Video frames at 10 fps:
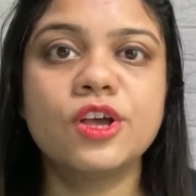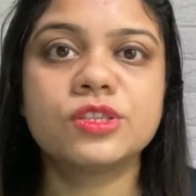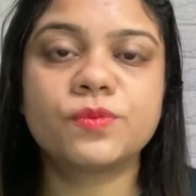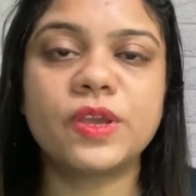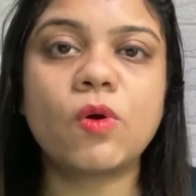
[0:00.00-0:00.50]

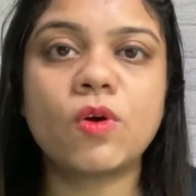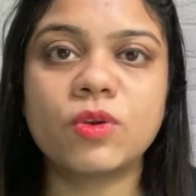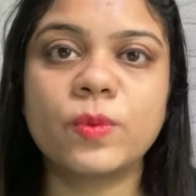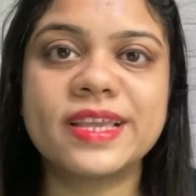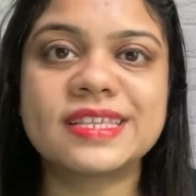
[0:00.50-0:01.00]
So we
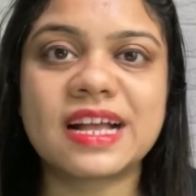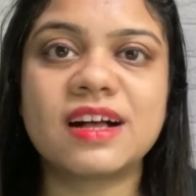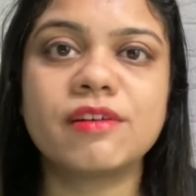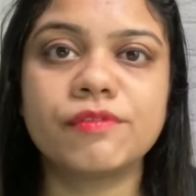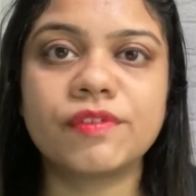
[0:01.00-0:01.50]
always
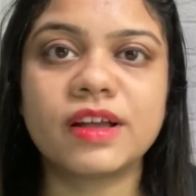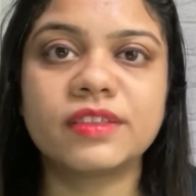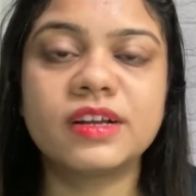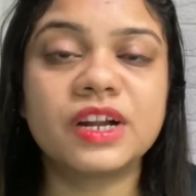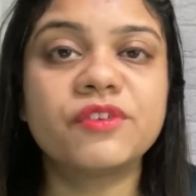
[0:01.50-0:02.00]
have the
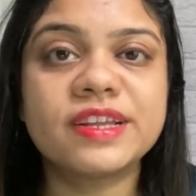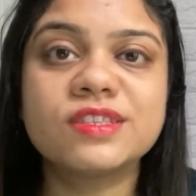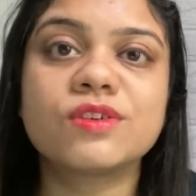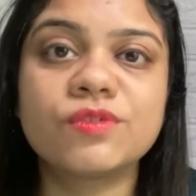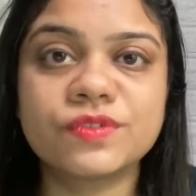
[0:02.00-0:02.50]
guardrails
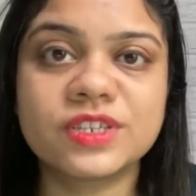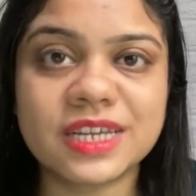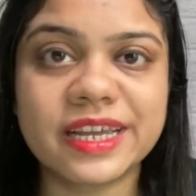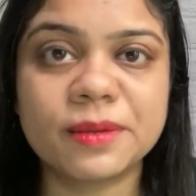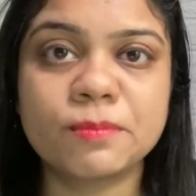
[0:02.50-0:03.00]
of
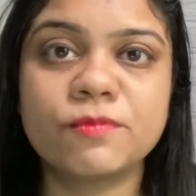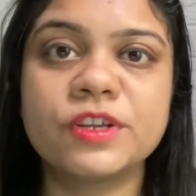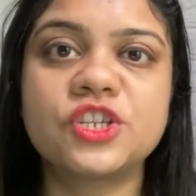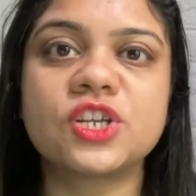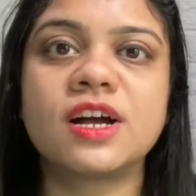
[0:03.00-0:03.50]
time,
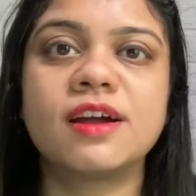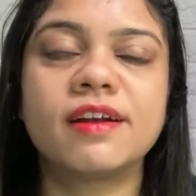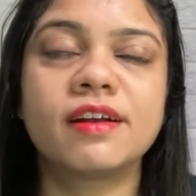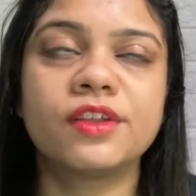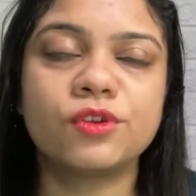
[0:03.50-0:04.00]
which
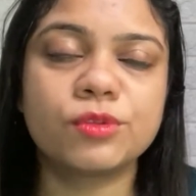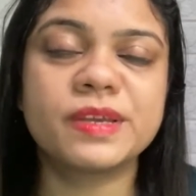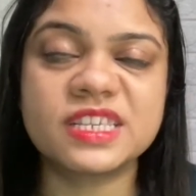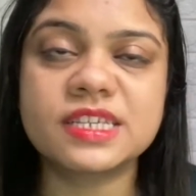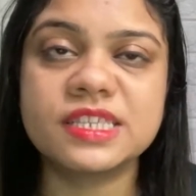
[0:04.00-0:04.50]
are the
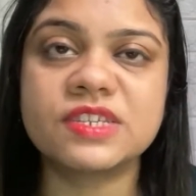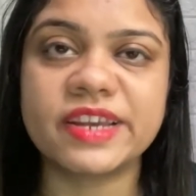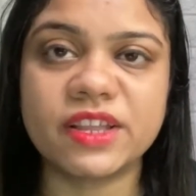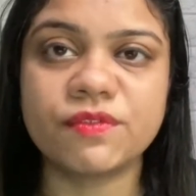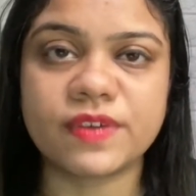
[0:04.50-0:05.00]
biggest
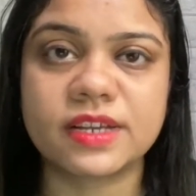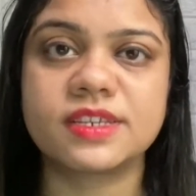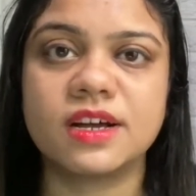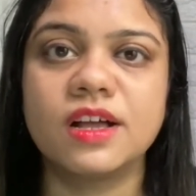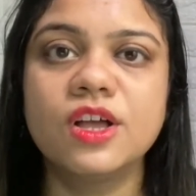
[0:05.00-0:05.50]
constraining factor.